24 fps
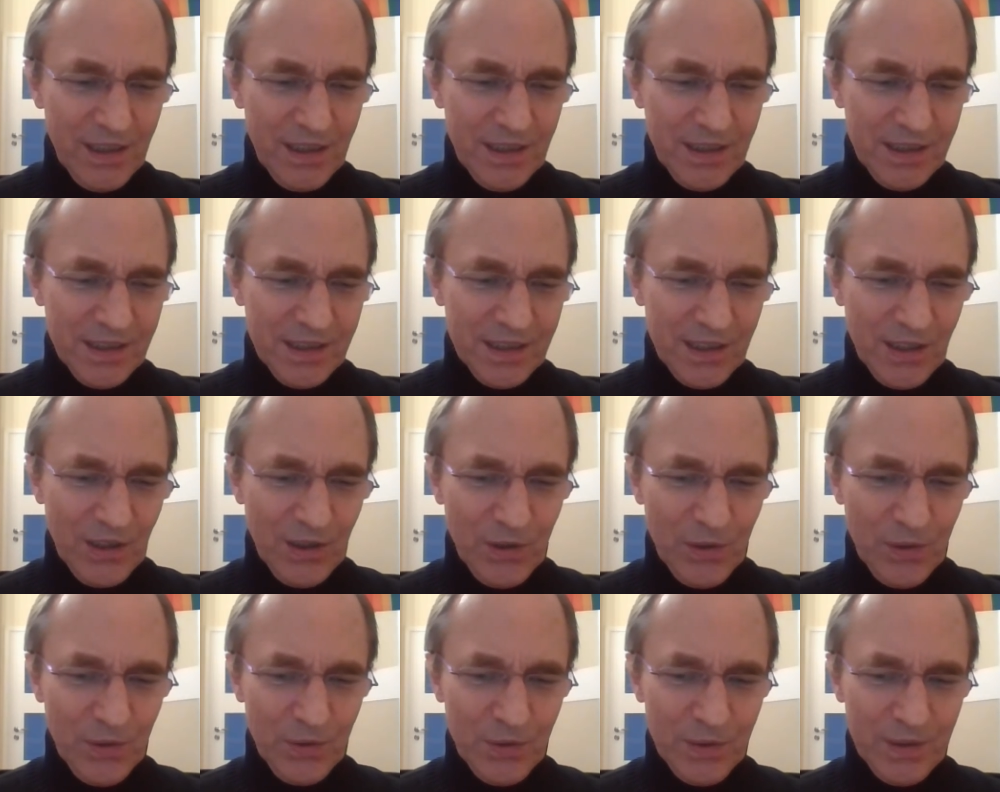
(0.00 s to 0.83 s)

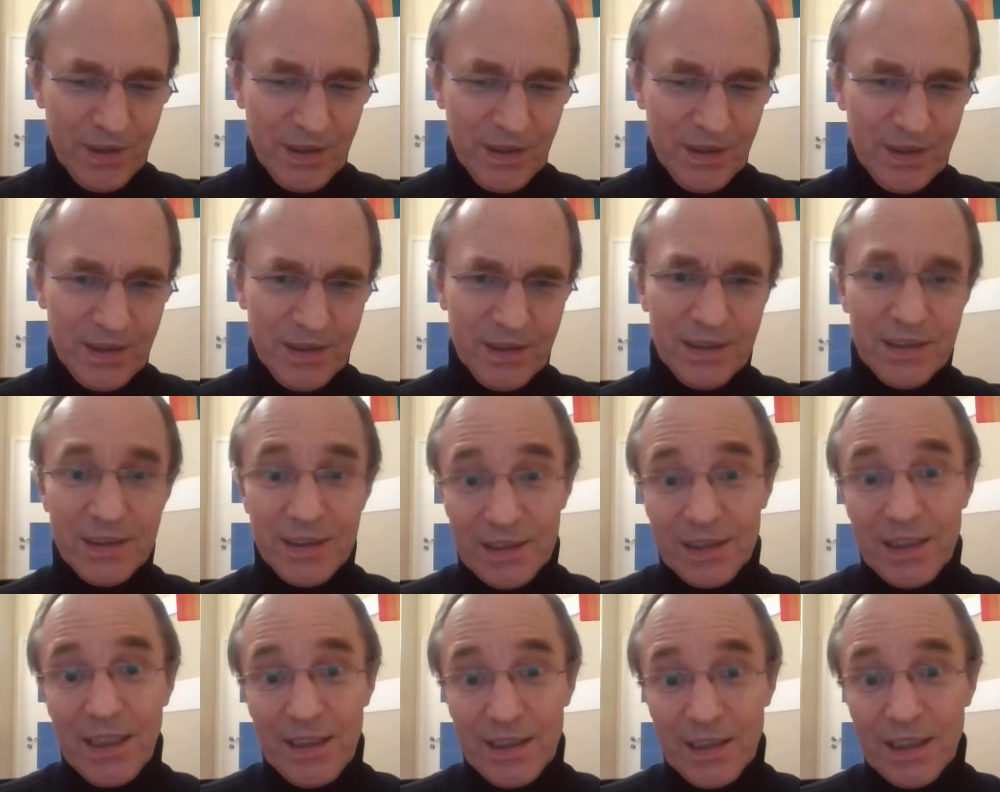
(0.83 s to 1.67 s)
So it's
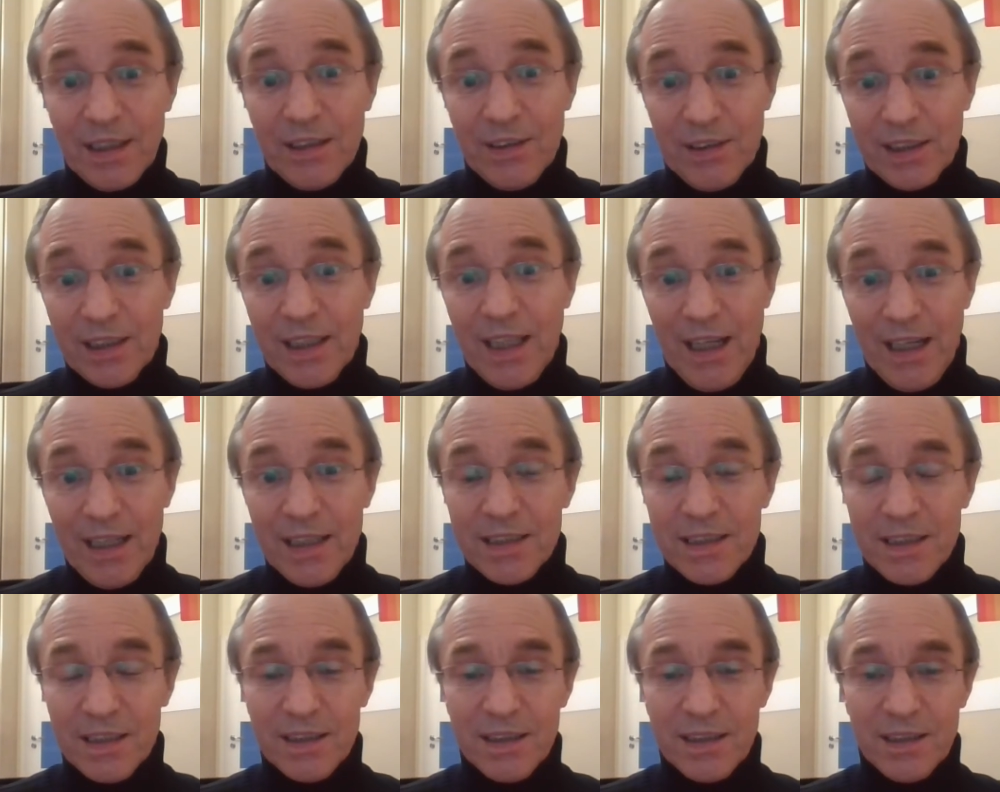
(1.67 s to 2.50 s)
a
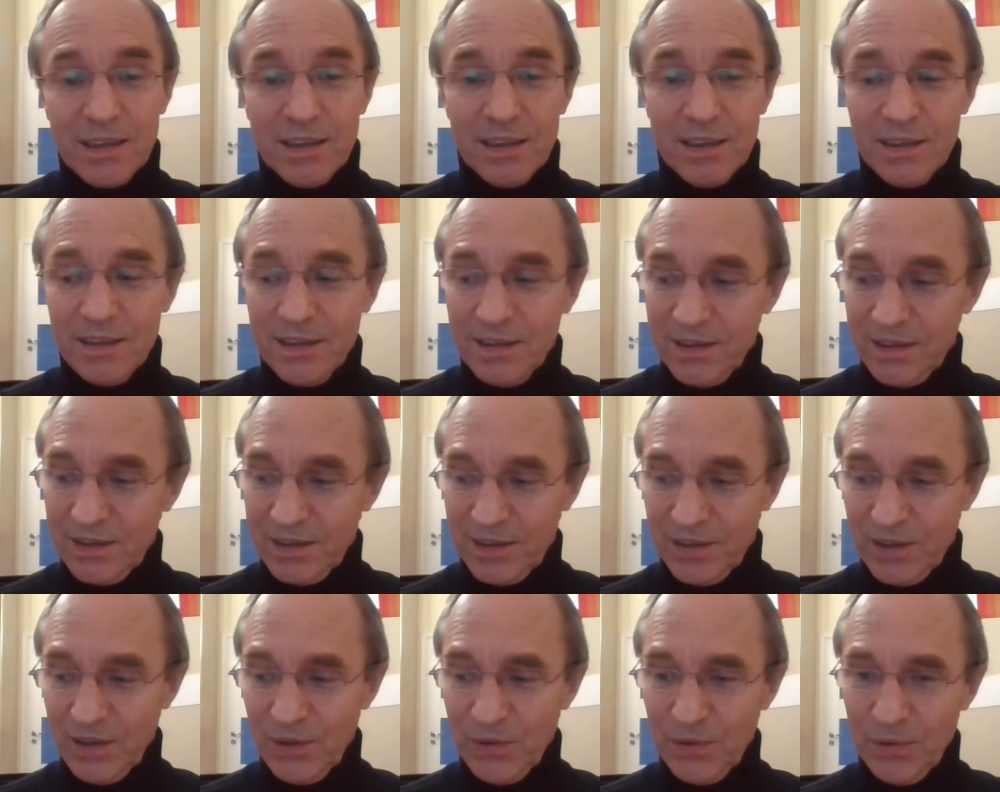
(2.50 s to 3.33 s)
test,
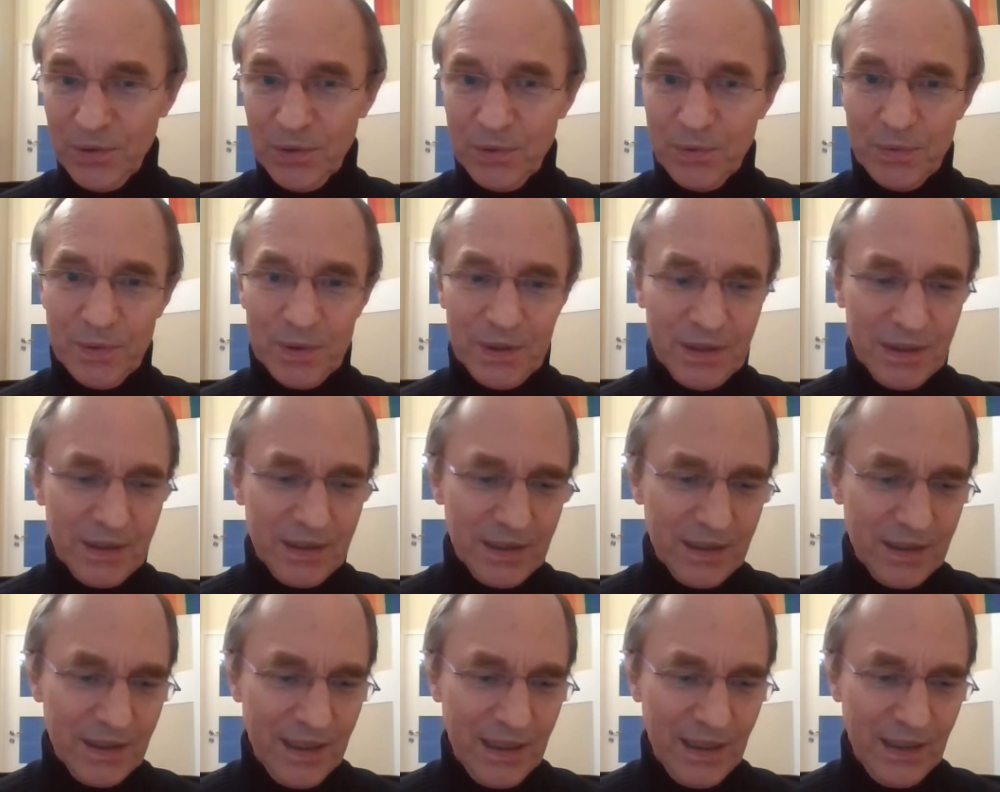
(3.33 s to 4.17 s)
so you will
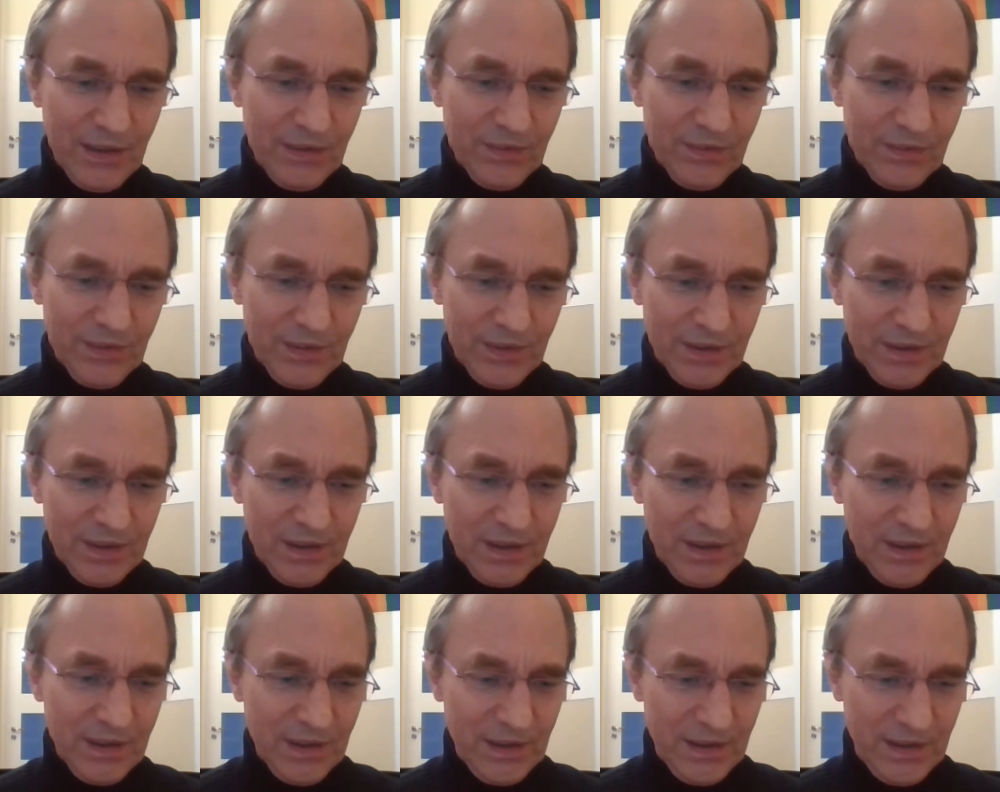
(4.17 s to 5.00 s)
have
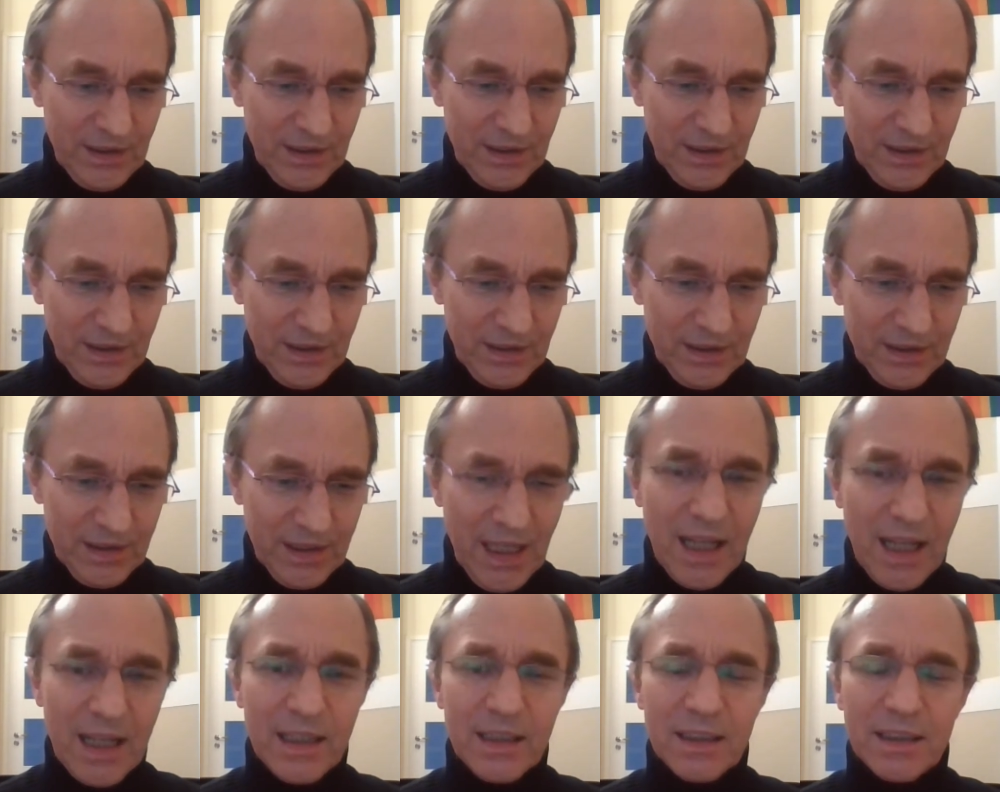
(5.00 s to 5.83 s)

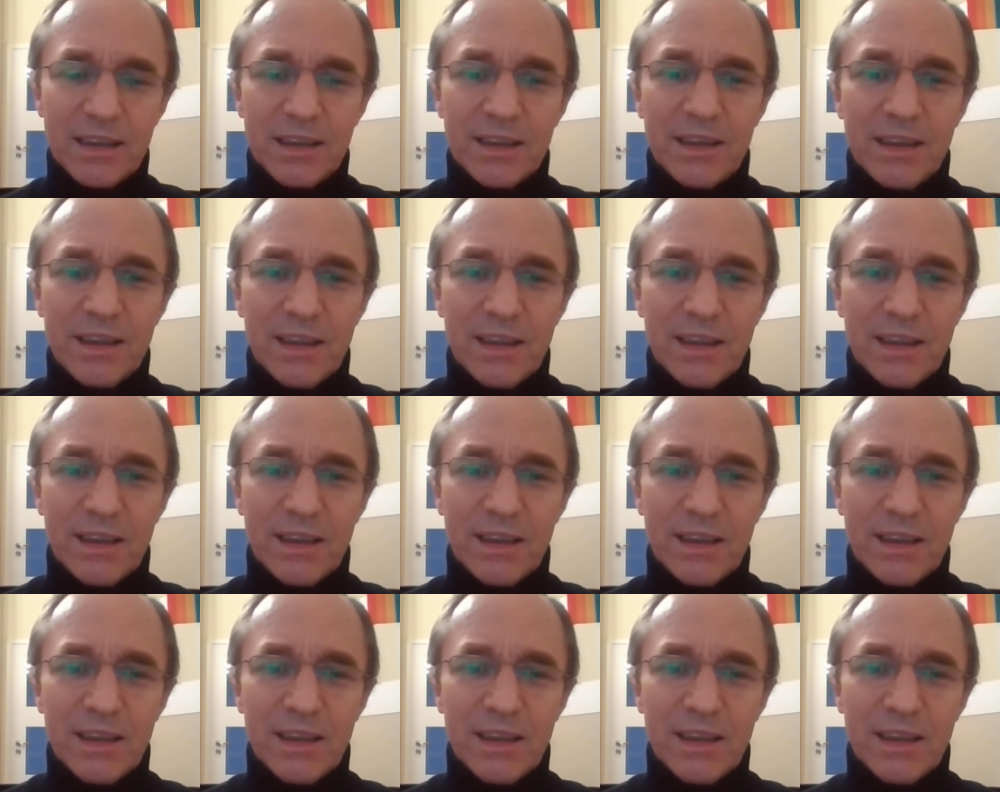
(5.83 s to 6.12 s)
10